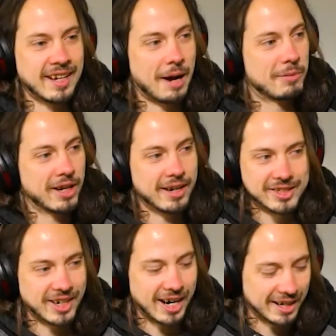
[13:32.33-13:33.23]
I'm gonna
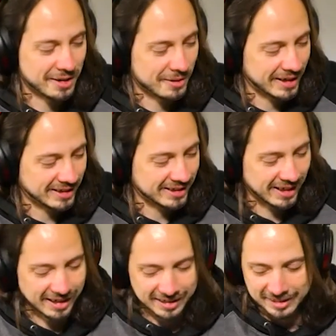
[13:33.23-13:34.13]
try anyways.
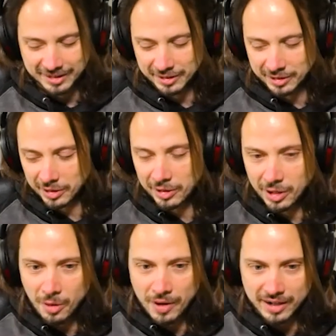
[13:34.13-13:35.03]
Uh, do you
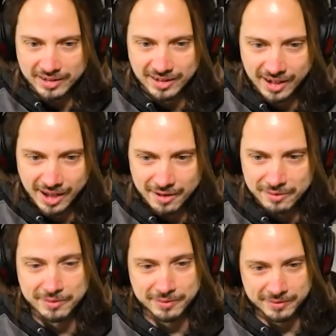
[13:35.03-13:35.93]
know where this love